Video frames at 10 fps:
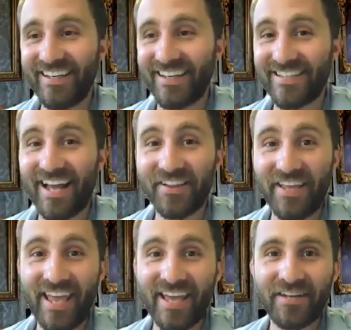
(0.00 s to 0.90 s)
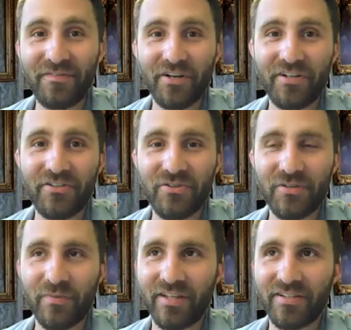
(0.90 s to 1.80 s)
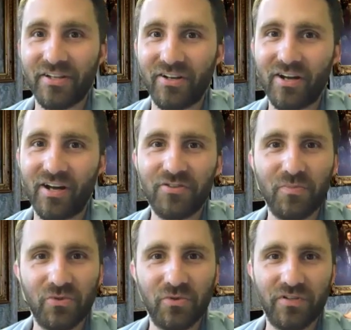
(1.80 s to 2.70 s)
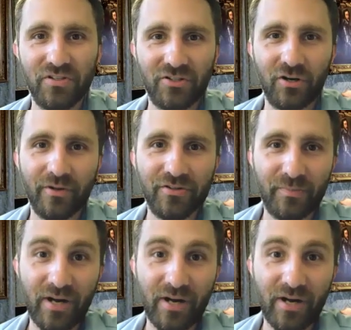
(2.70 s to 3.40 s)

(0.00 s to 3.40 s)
exactly. And if you're going to do something that's going to cause some sort of disturbance,